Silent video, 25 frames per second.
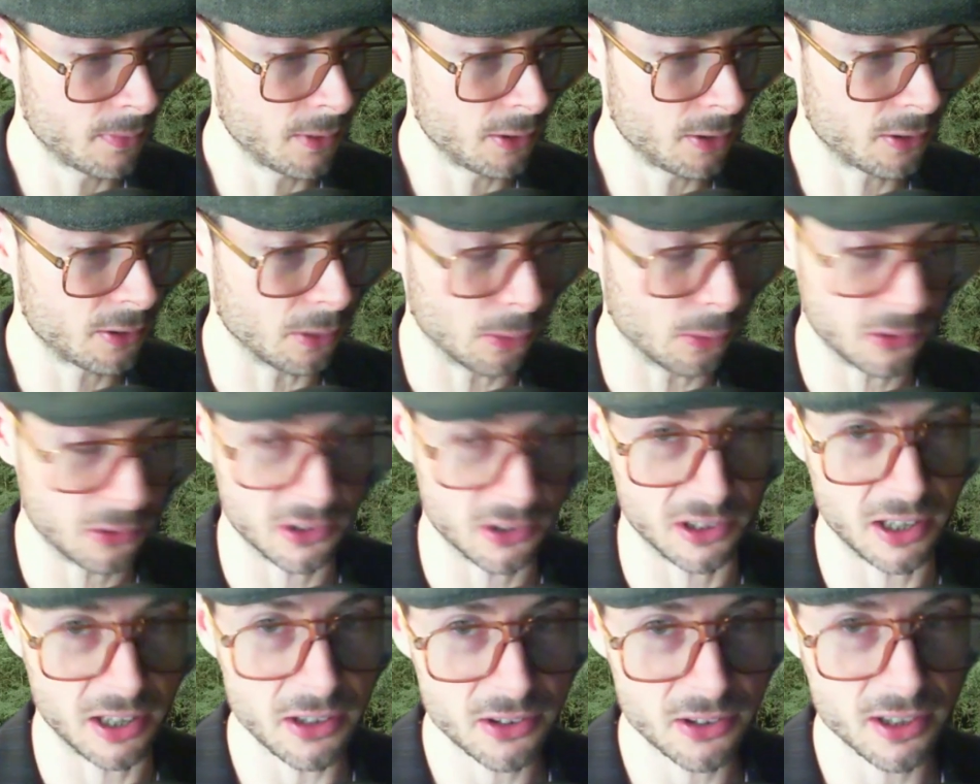So
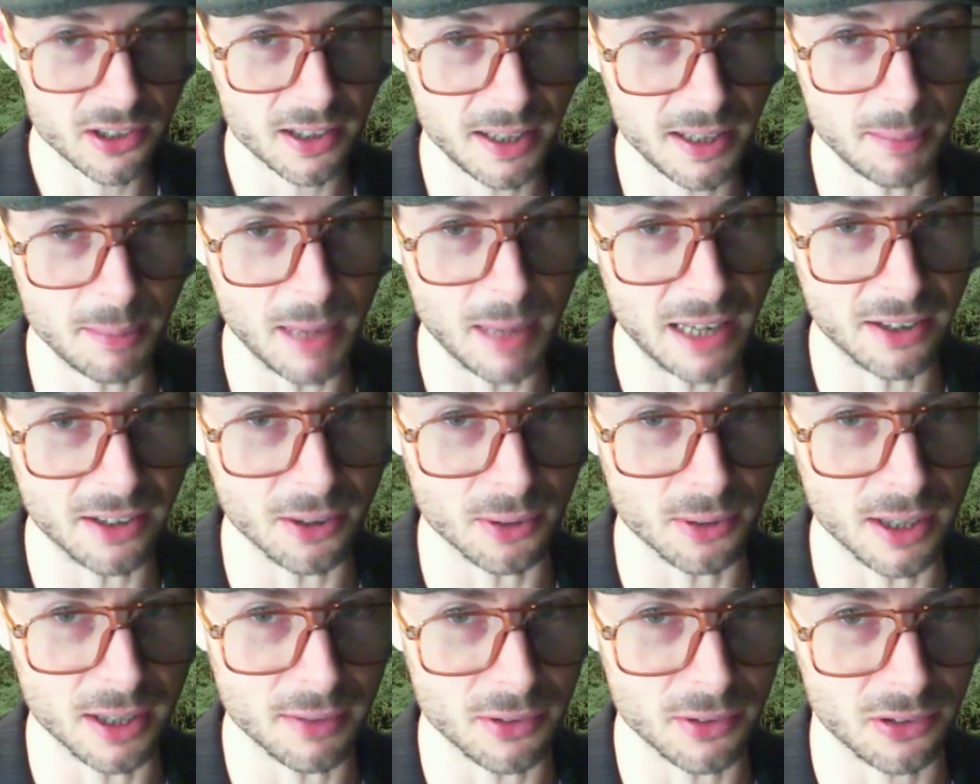statistically, men
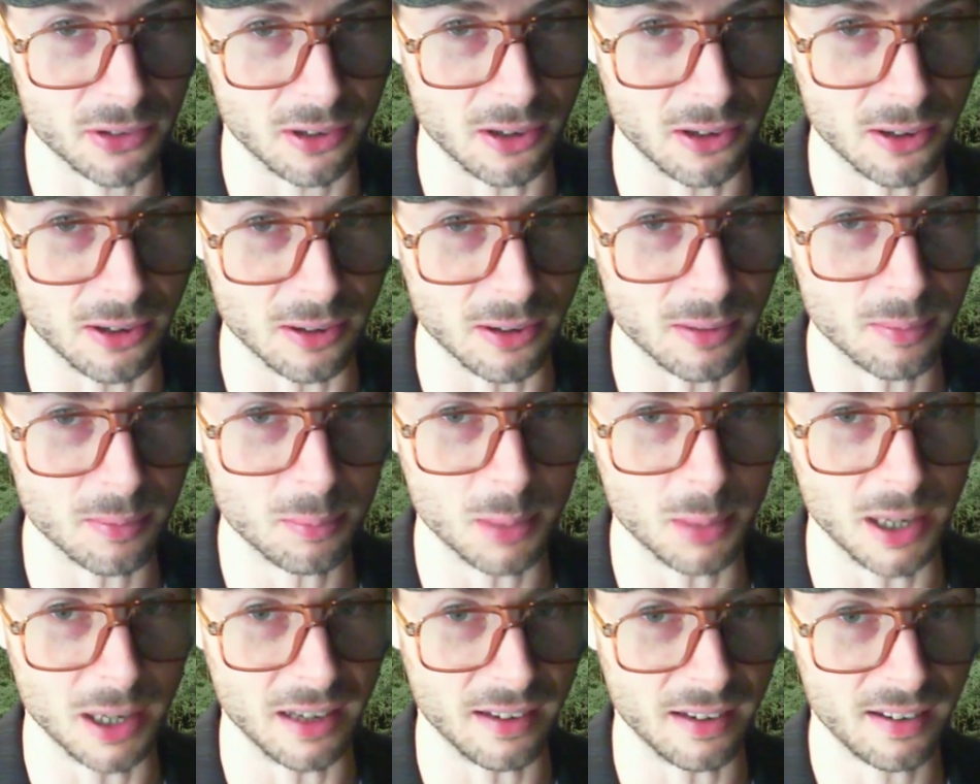don't live as long,
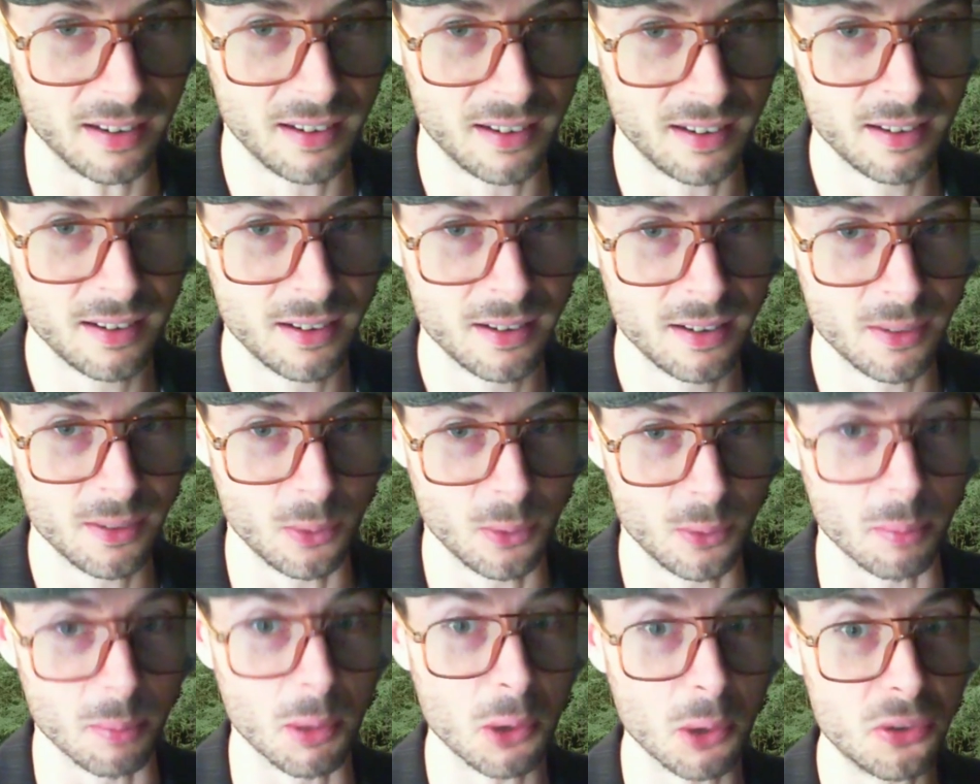but
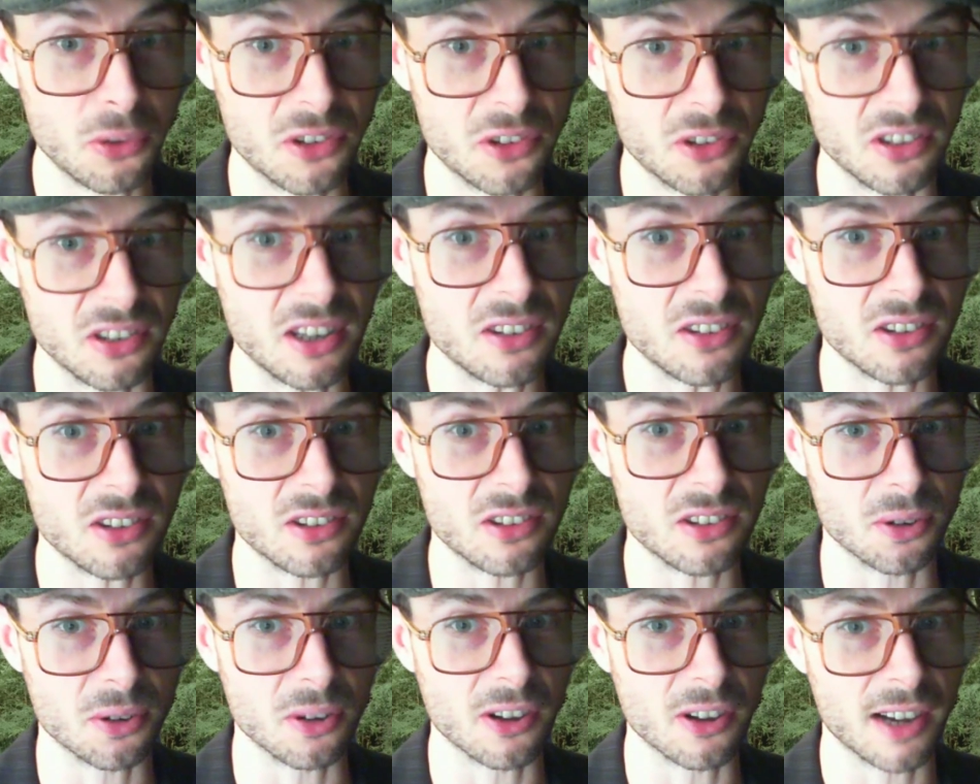with most
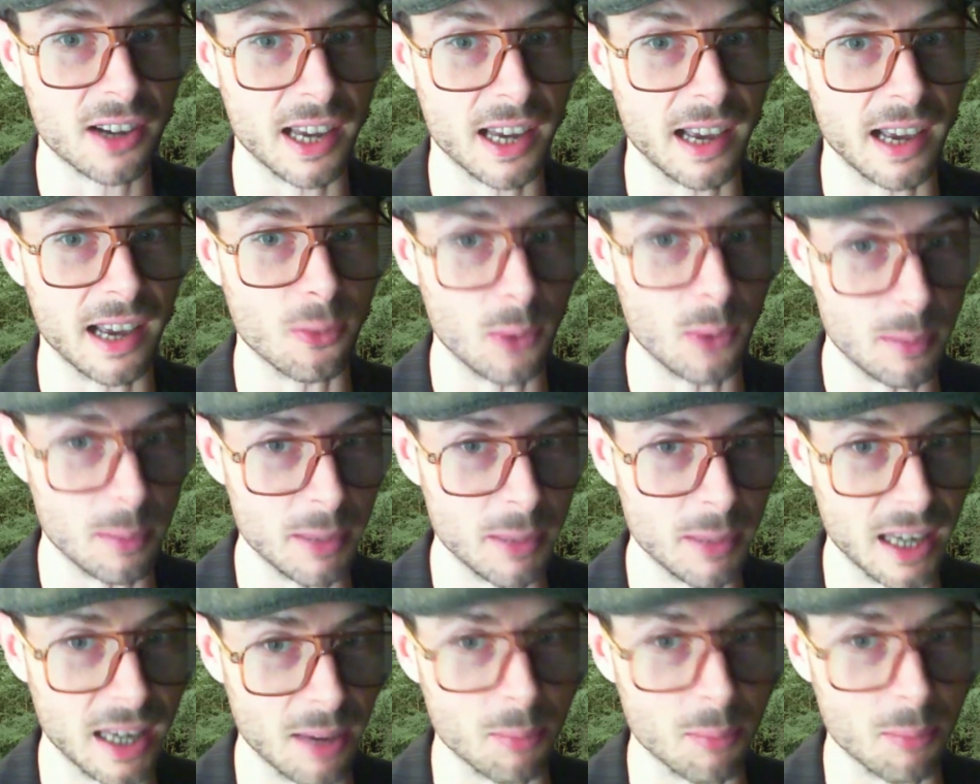diseases you'll look at,
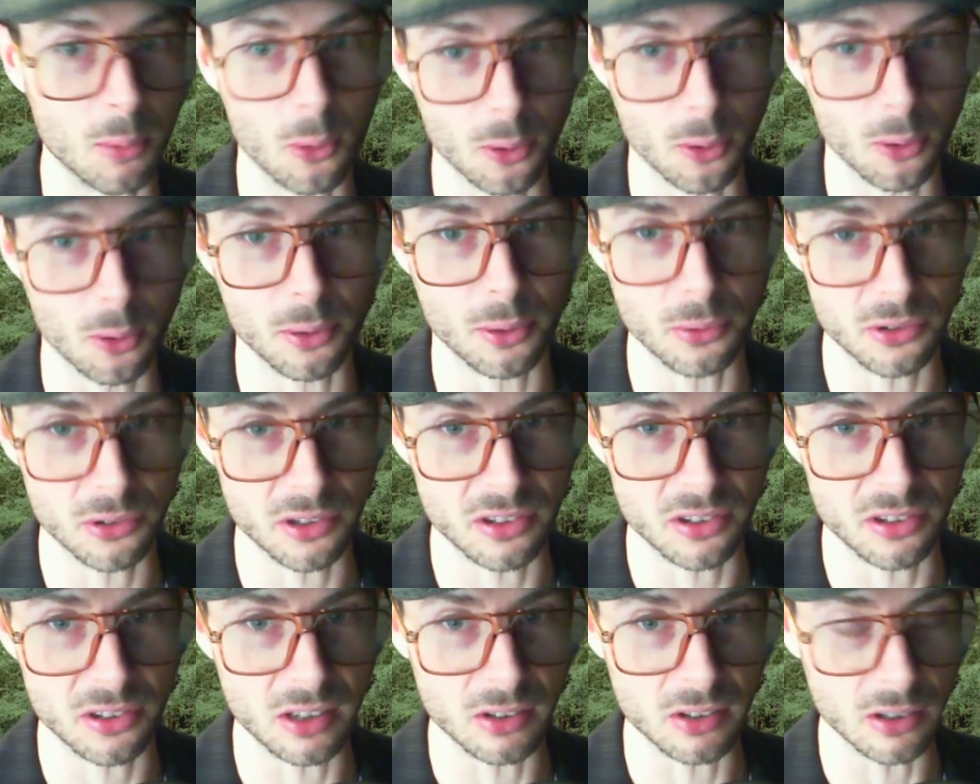women get more of those
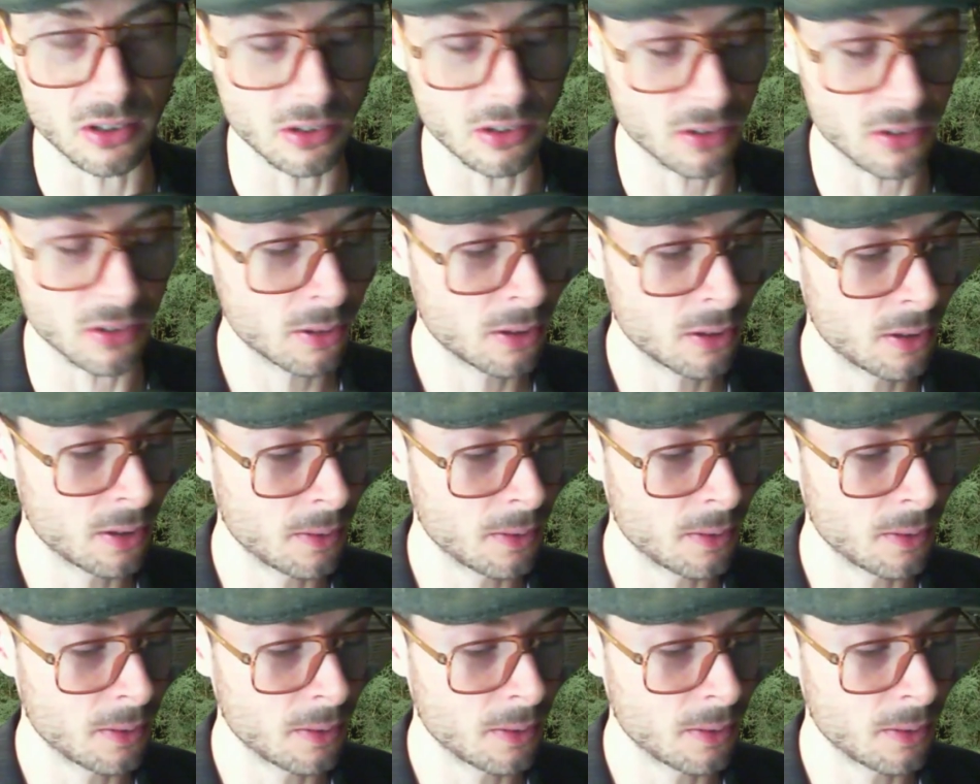diseases.